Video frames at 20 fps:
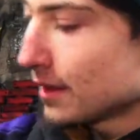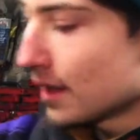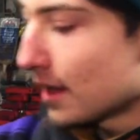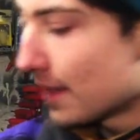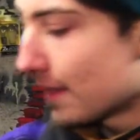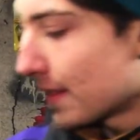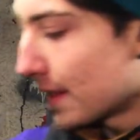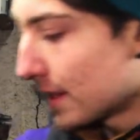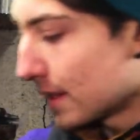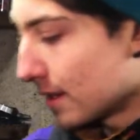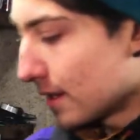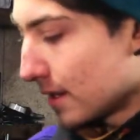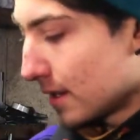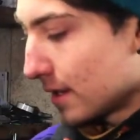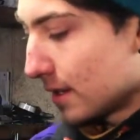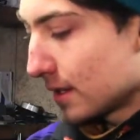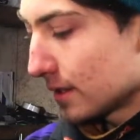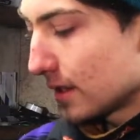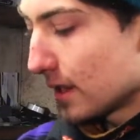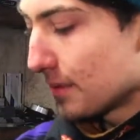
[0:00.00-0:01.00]
and
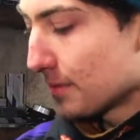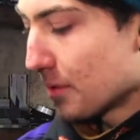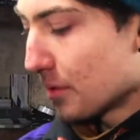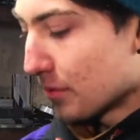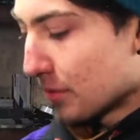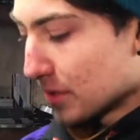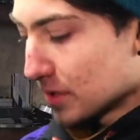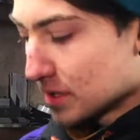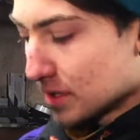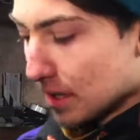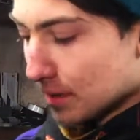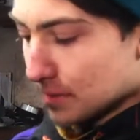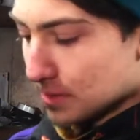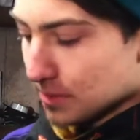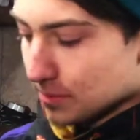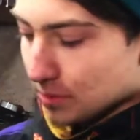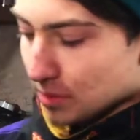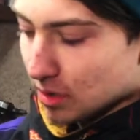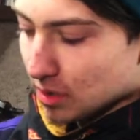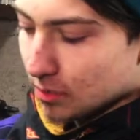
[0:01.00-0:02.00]
then came over, set up
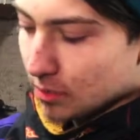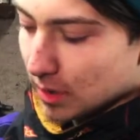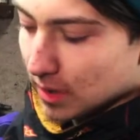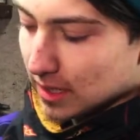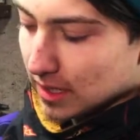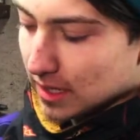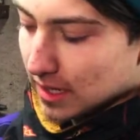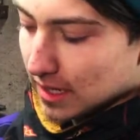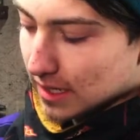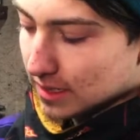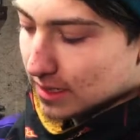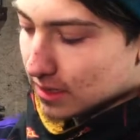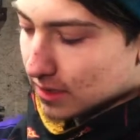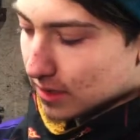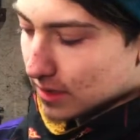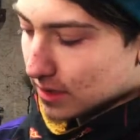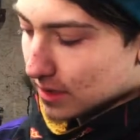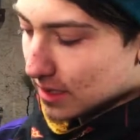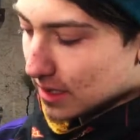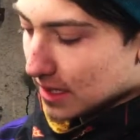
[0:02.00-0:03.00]
some more quick connects
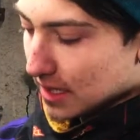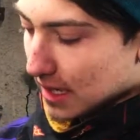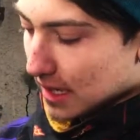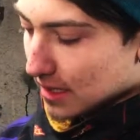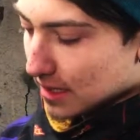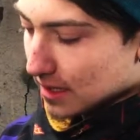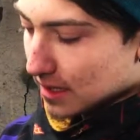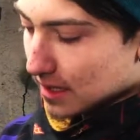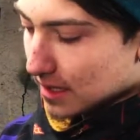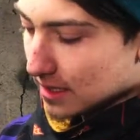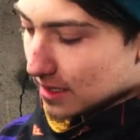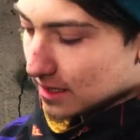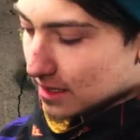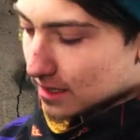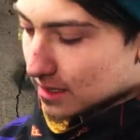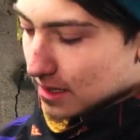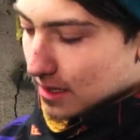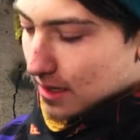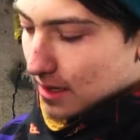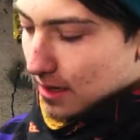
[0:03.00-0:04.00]
on the end of
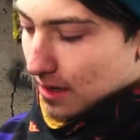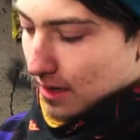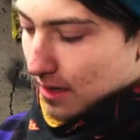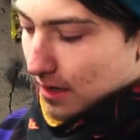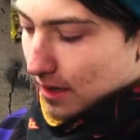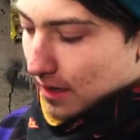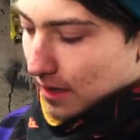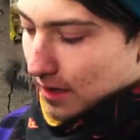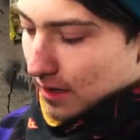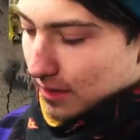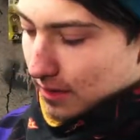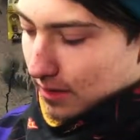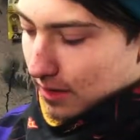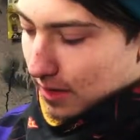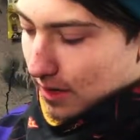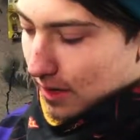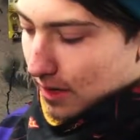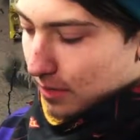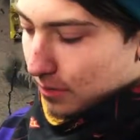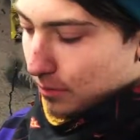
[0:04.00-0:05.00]
this.
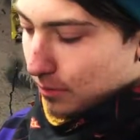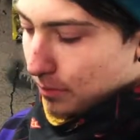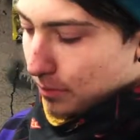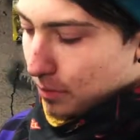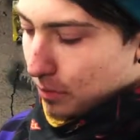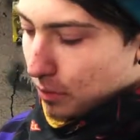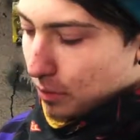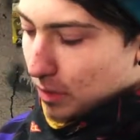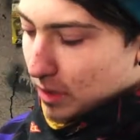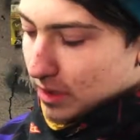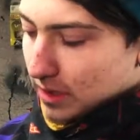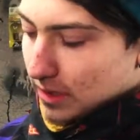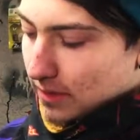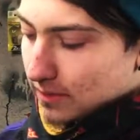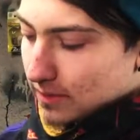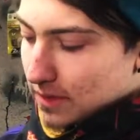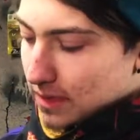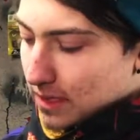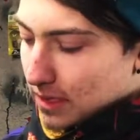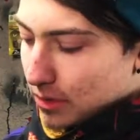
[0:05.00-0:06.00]
One
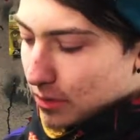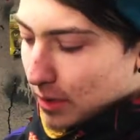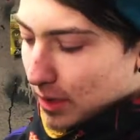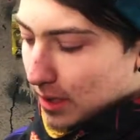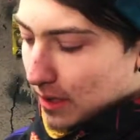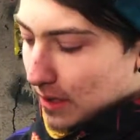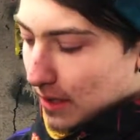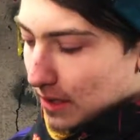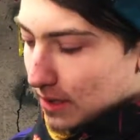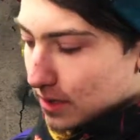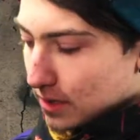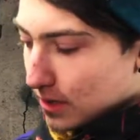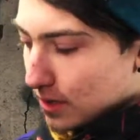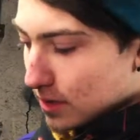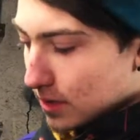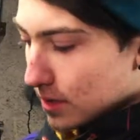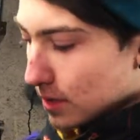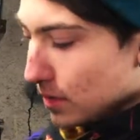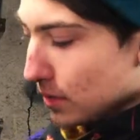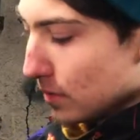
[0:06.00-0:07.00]
of the quick connects
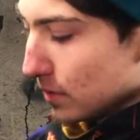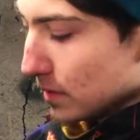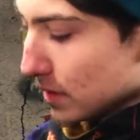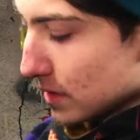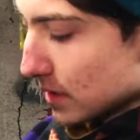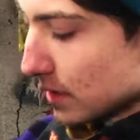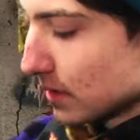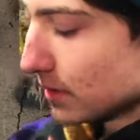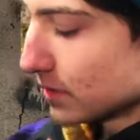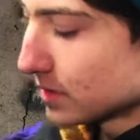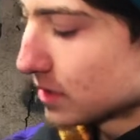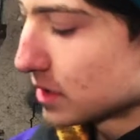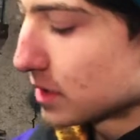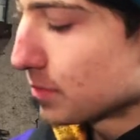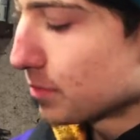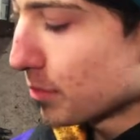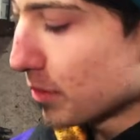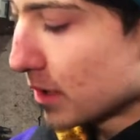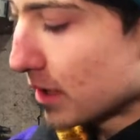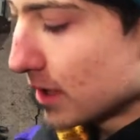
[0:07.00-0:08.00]
onto this little
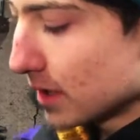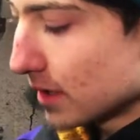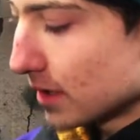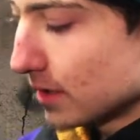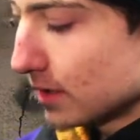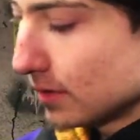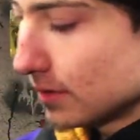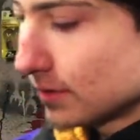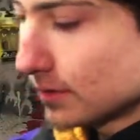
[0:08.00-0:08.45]
spring